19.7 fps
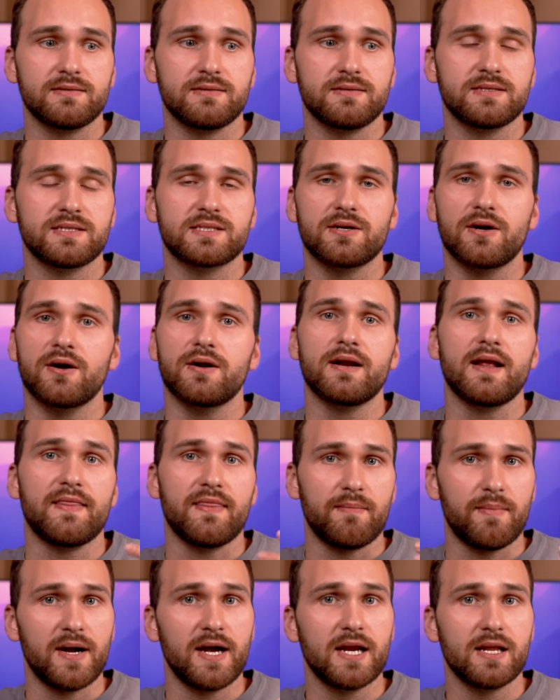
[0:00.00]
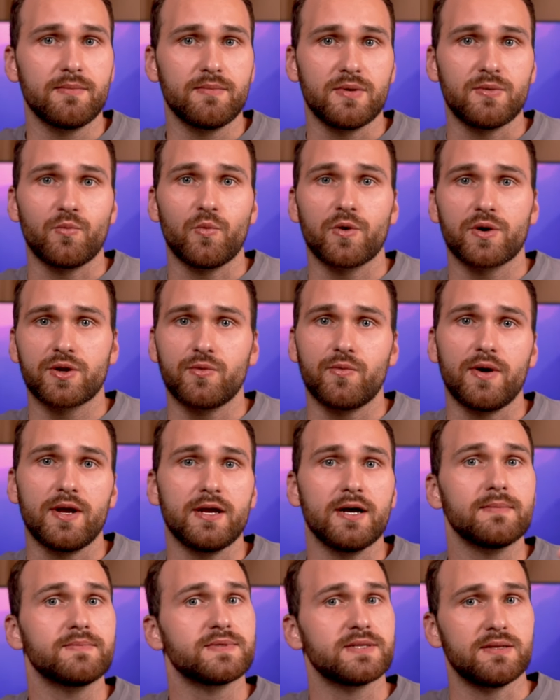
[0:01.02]
start at the bottom and work your
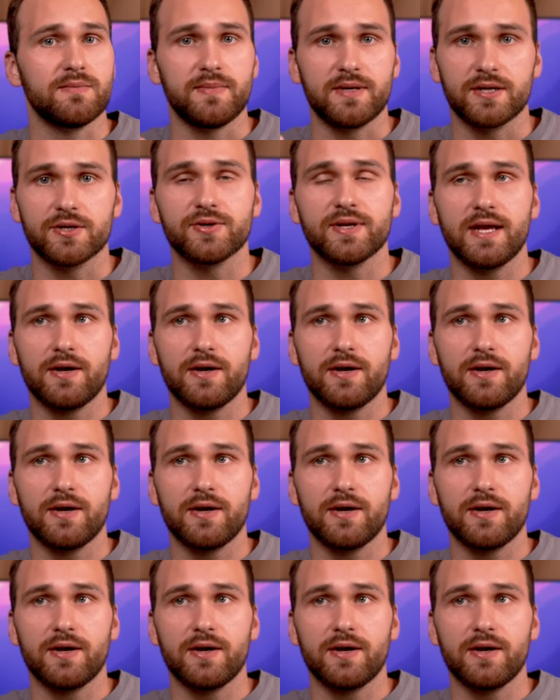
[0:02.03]
way up to the bigger